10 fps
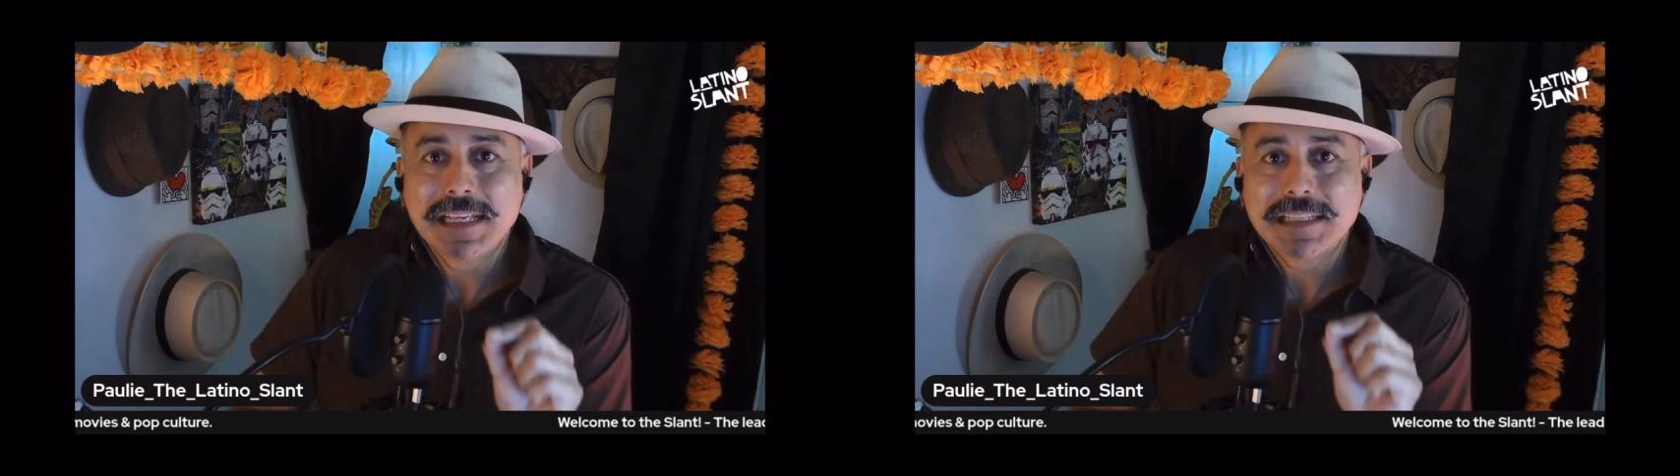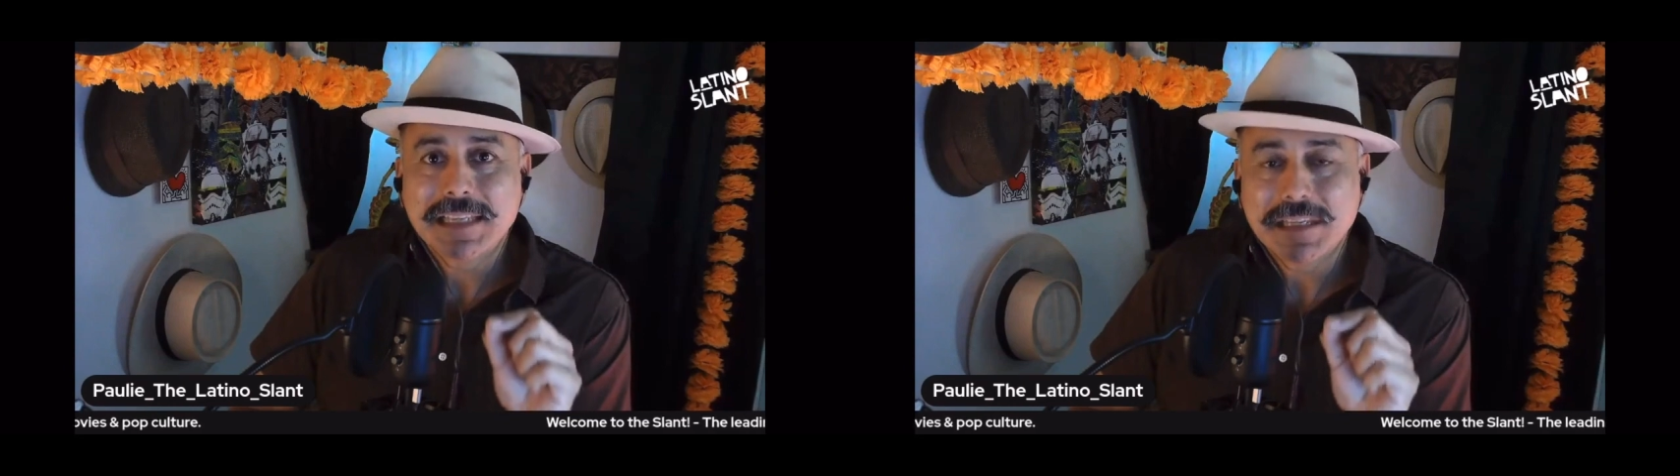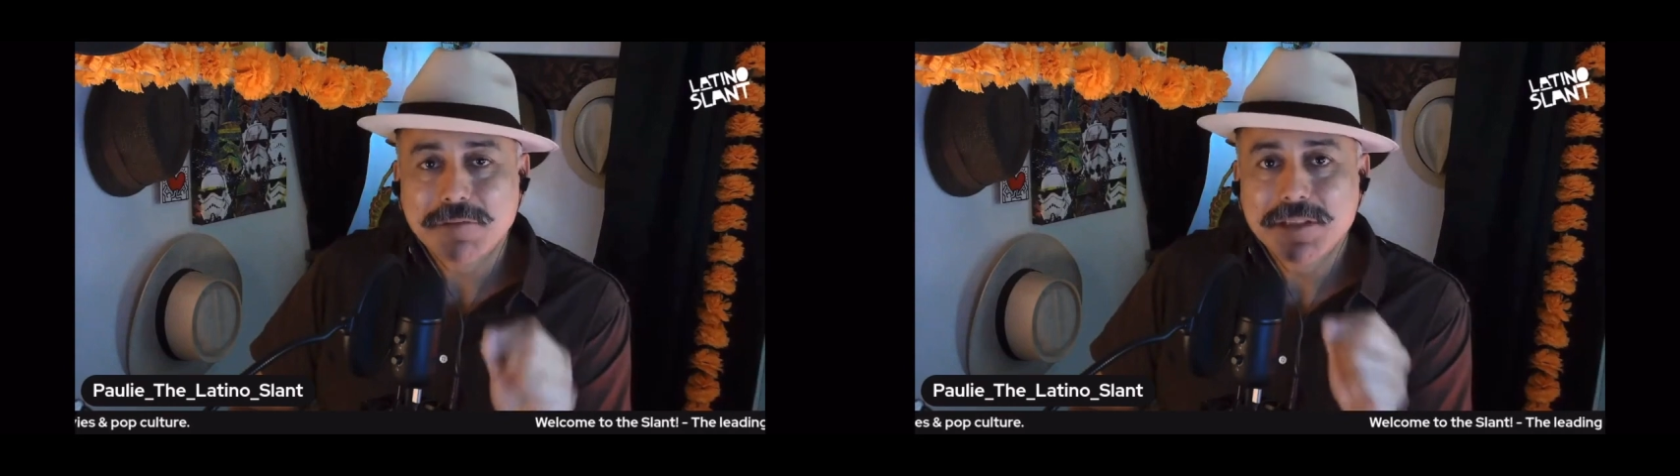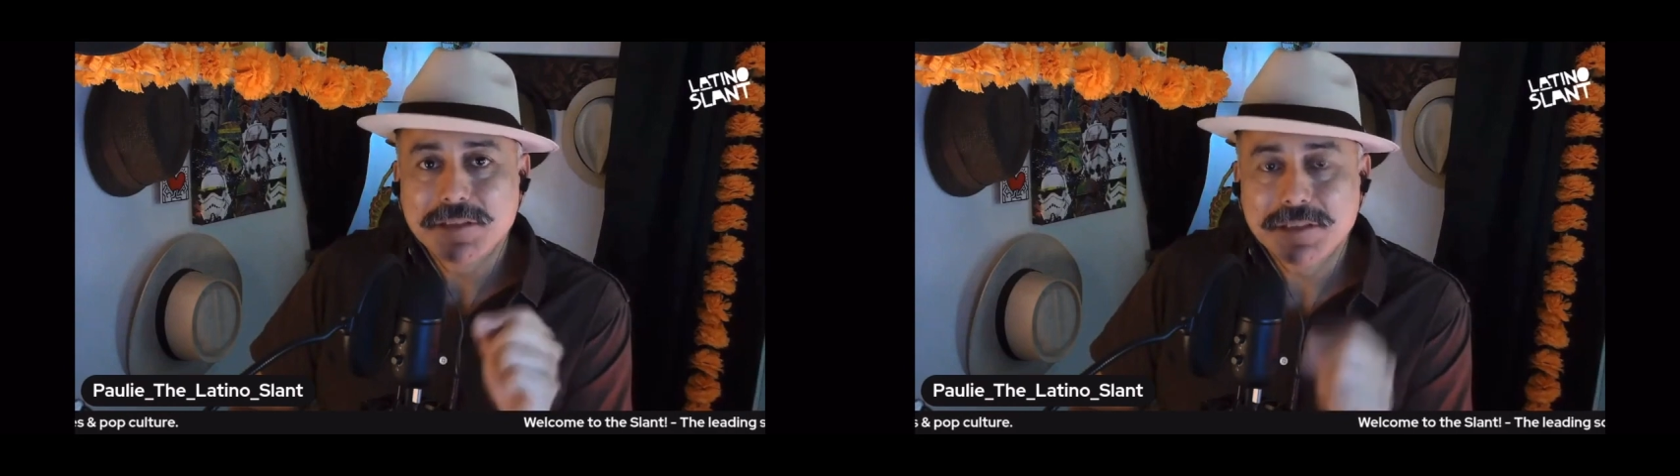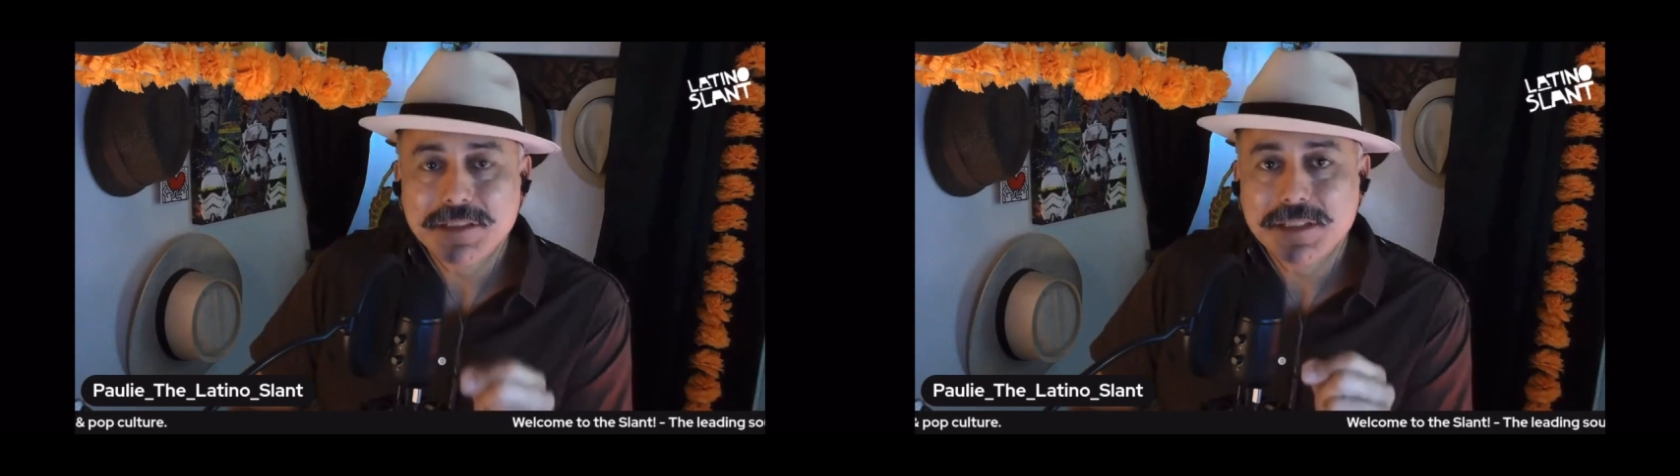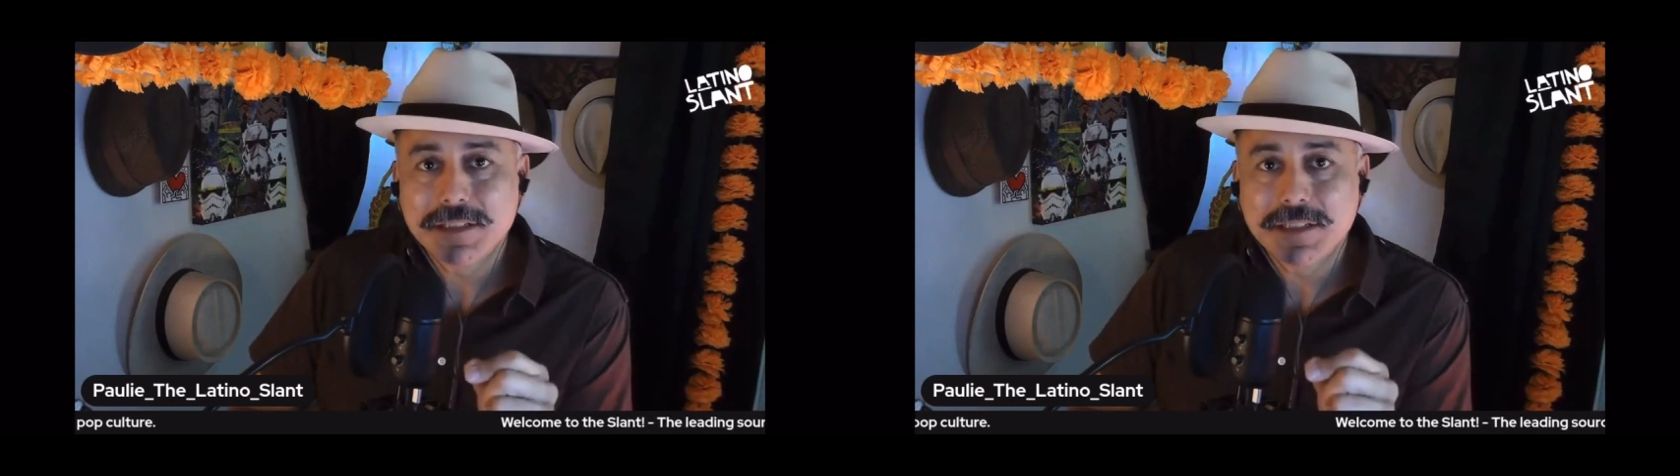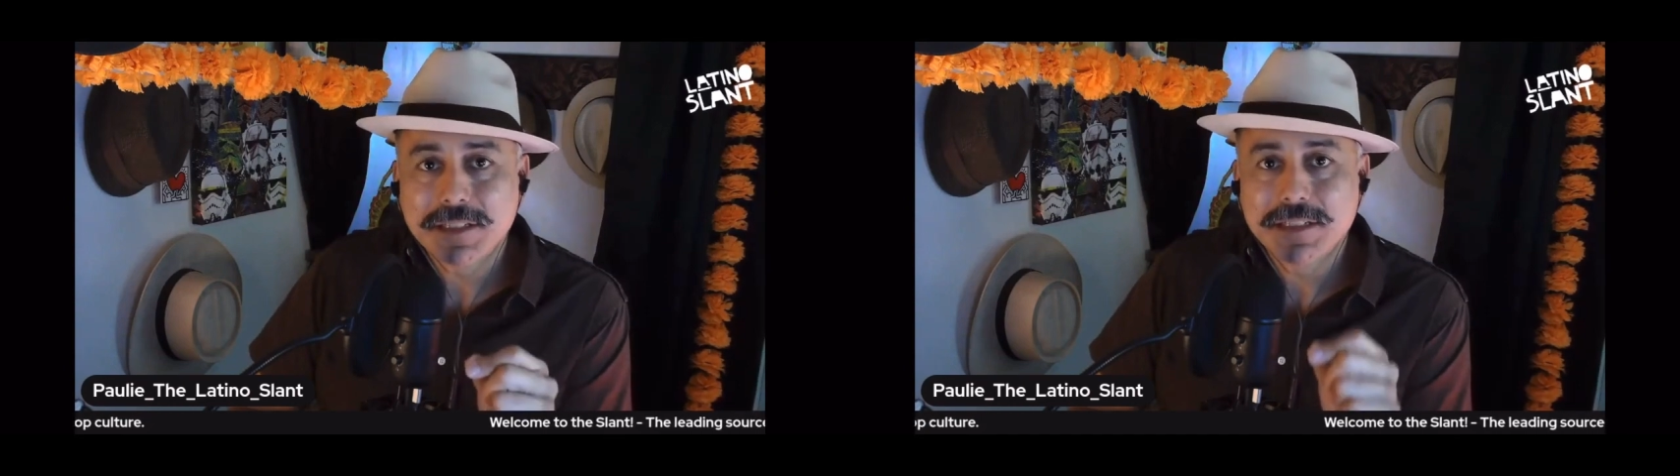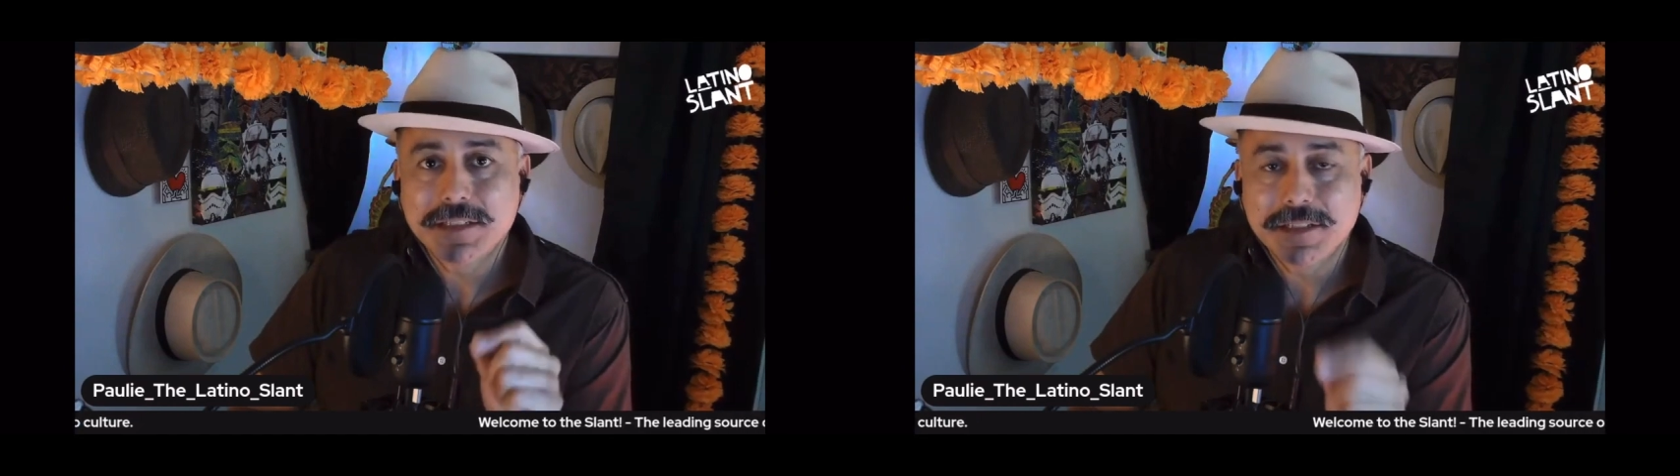that he recently did
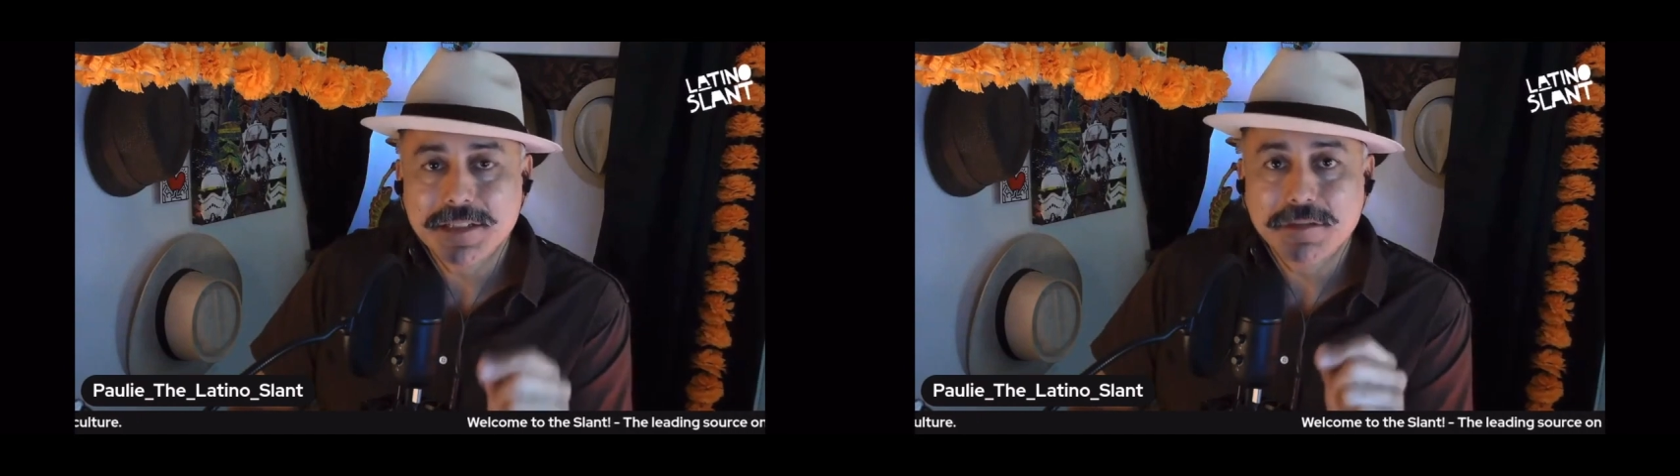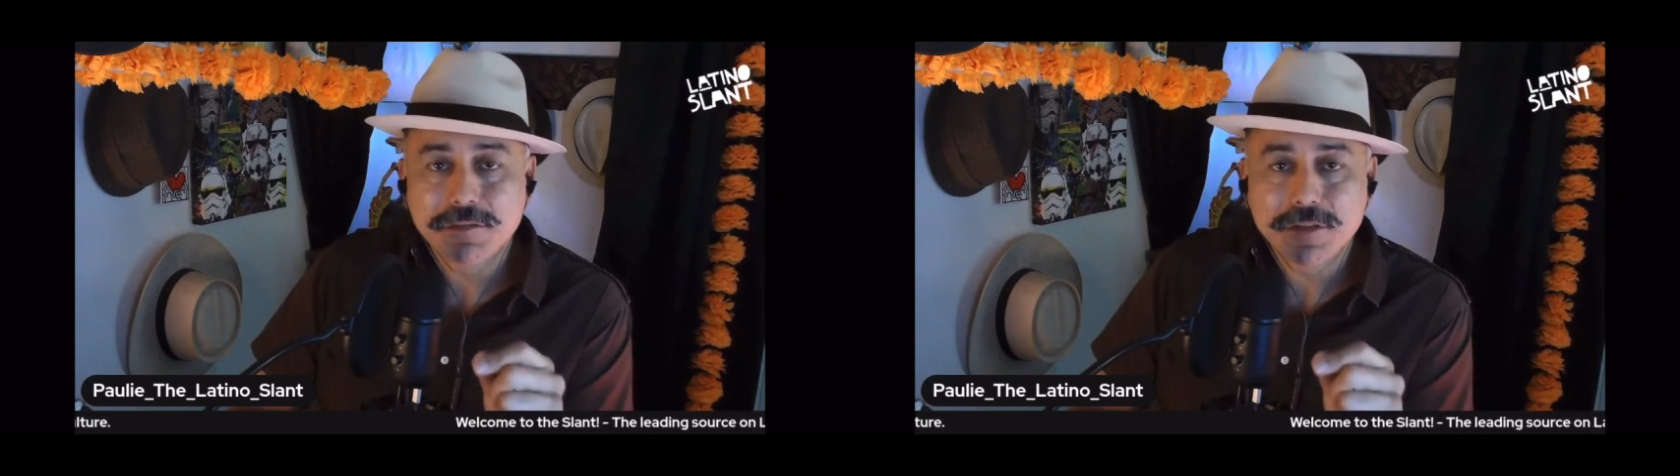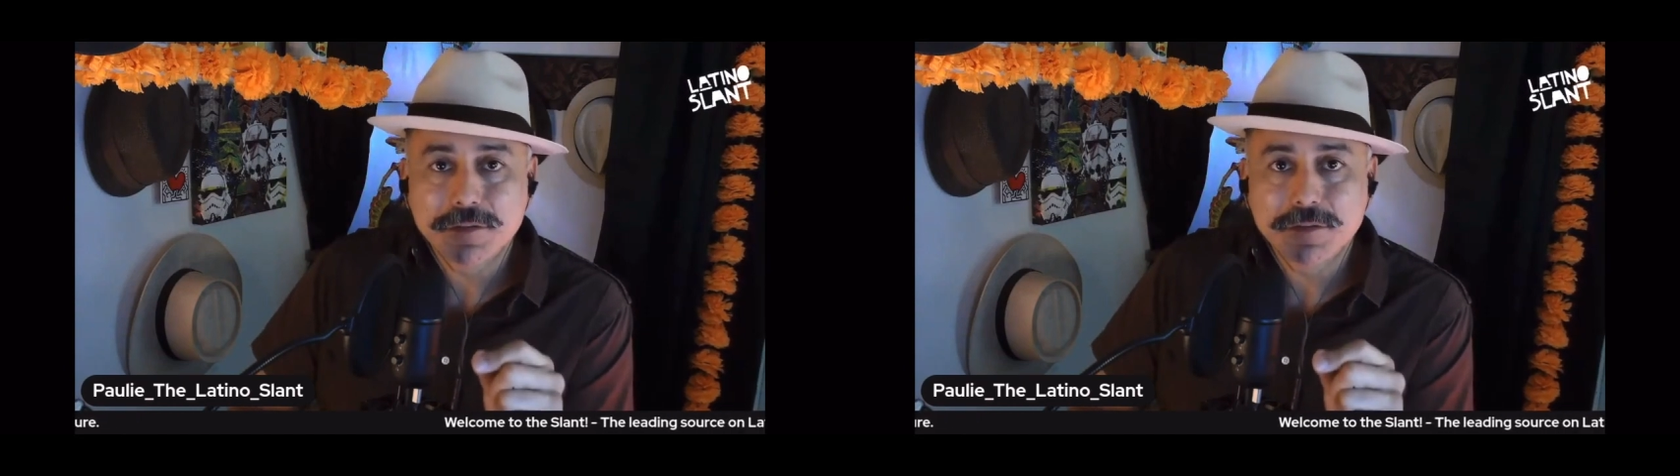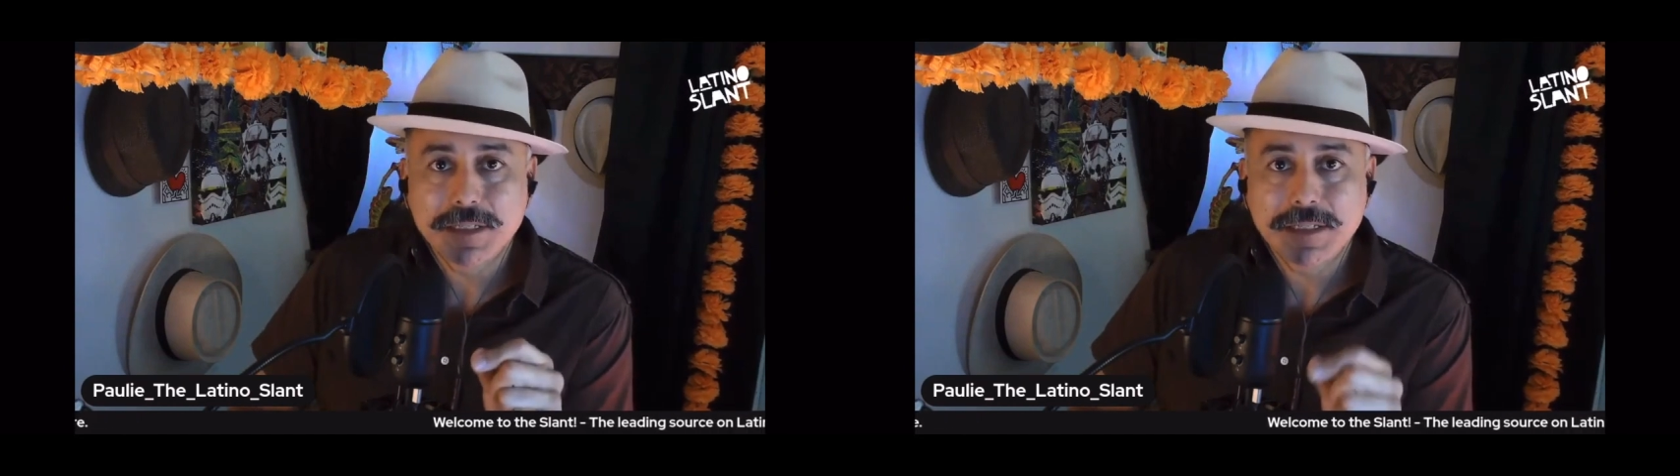in an interview.